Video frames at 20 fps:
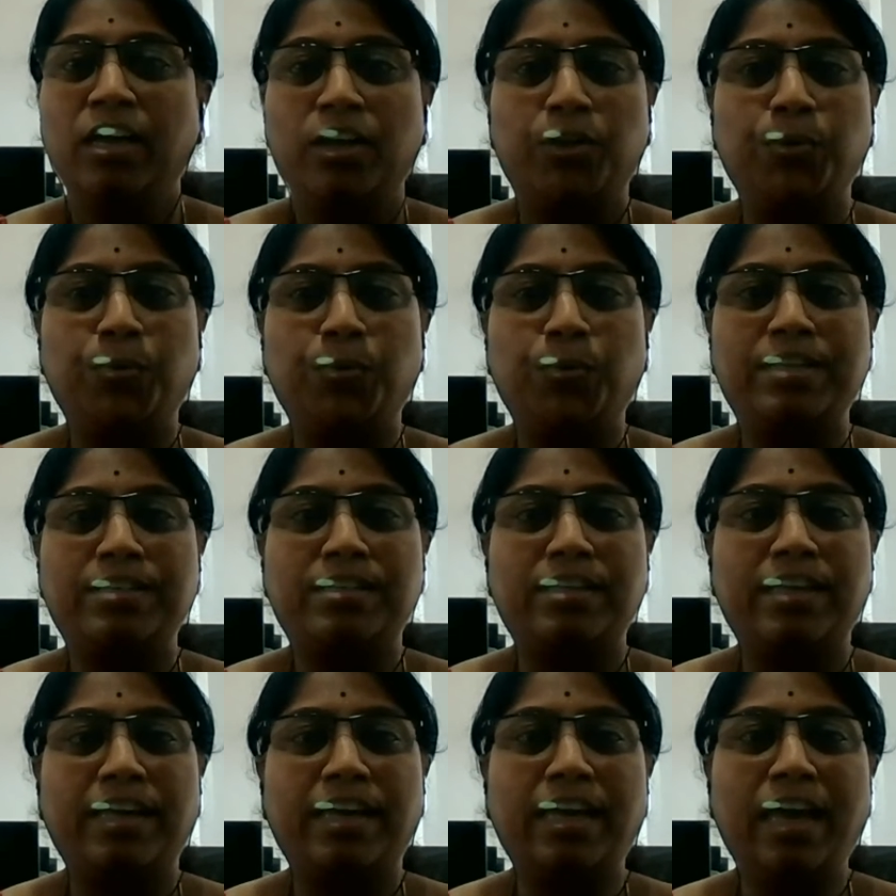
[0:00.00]

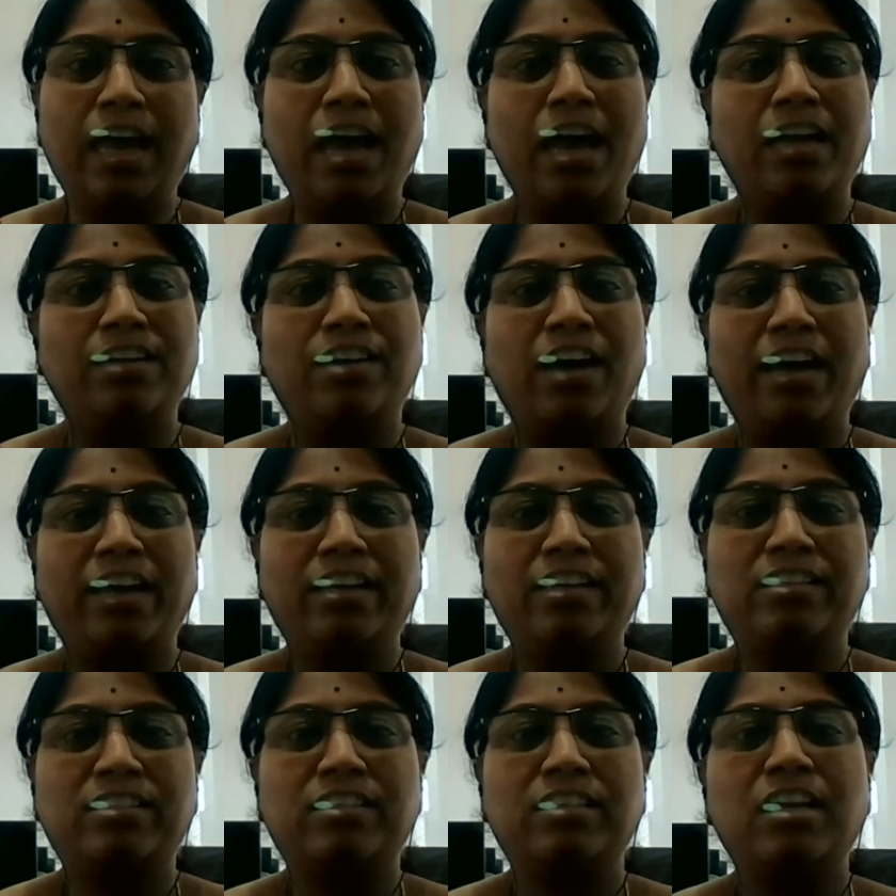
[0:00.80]
USA, and
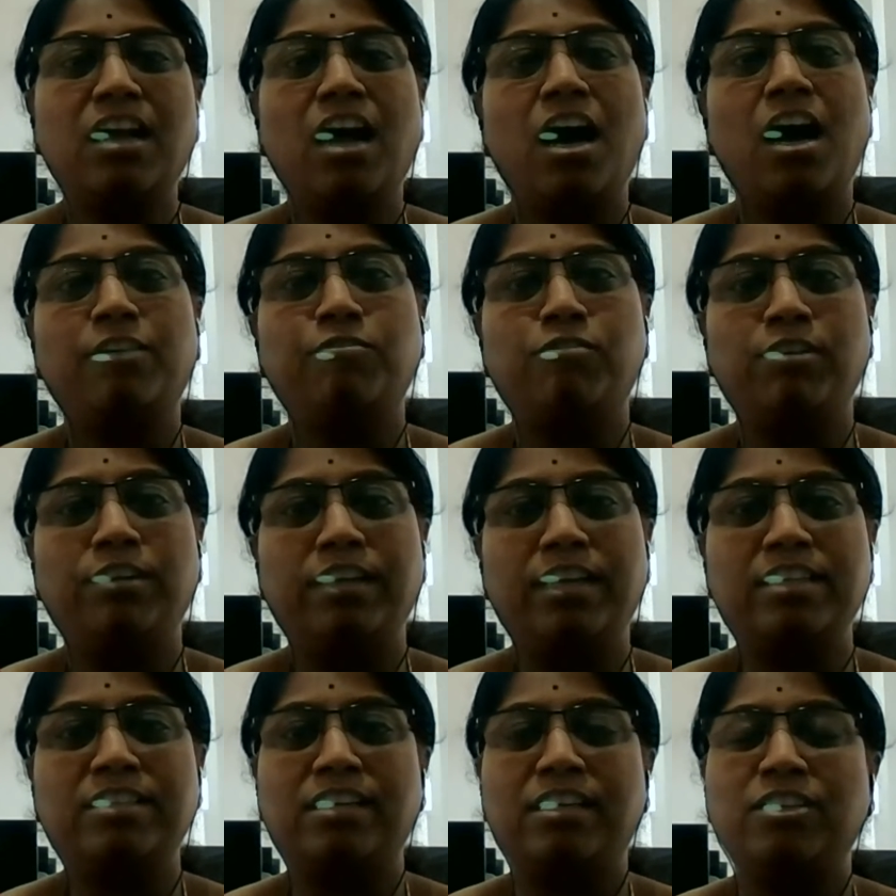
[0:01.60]
director,
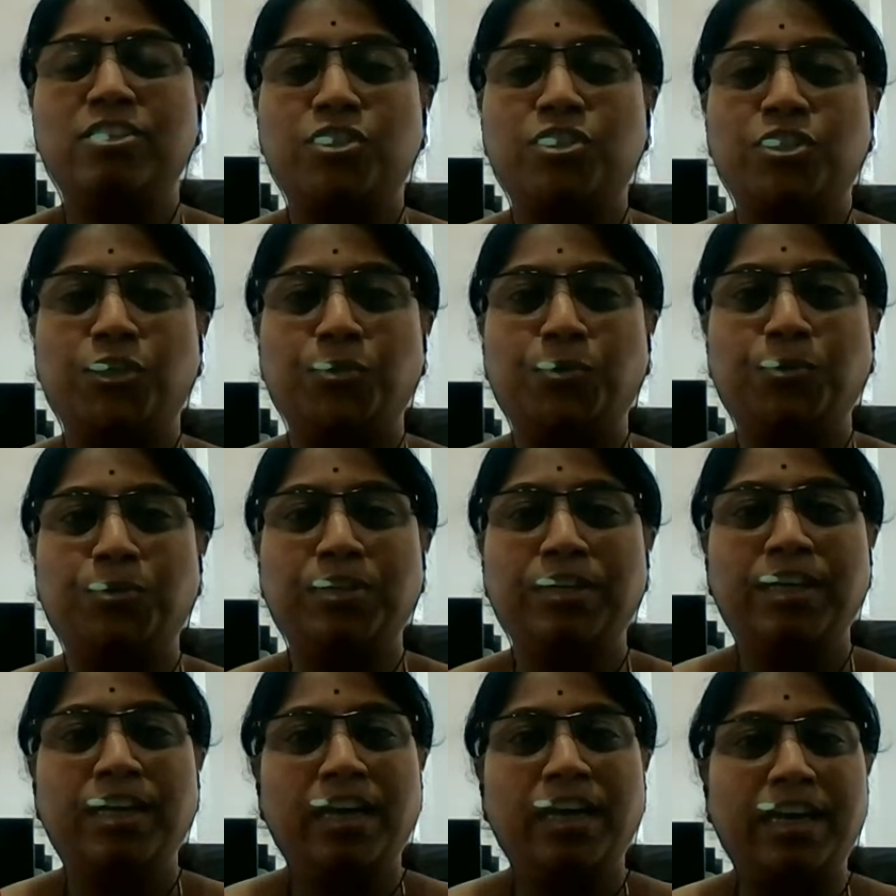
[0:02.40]
Heartfulness Institute,
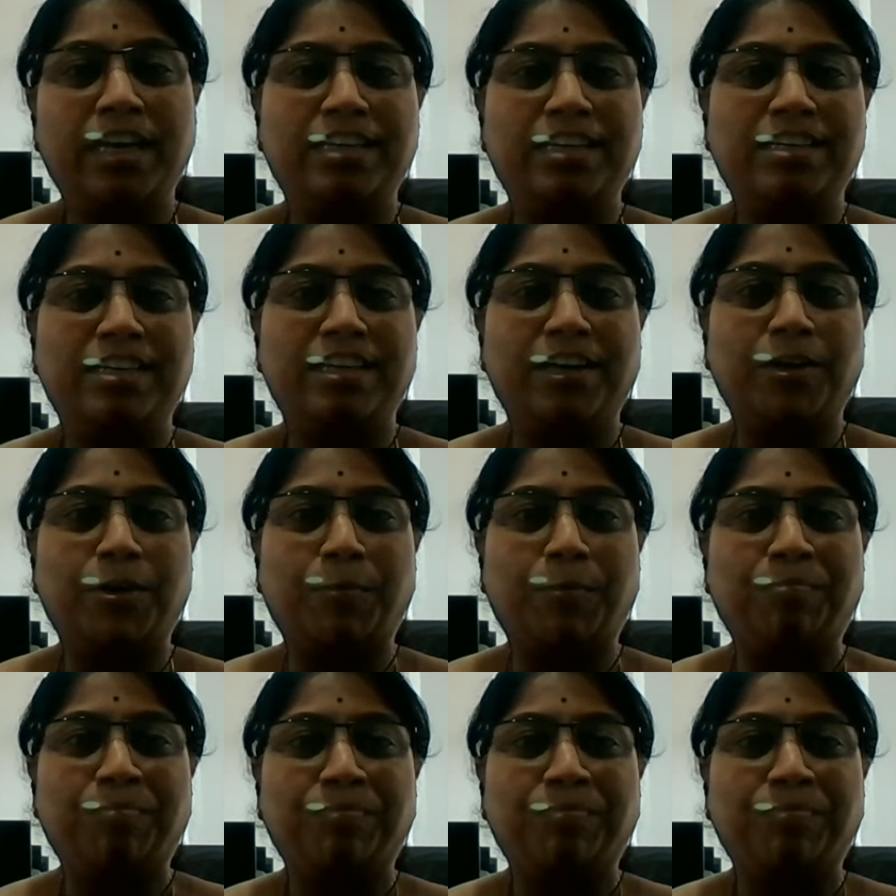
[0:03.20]
India.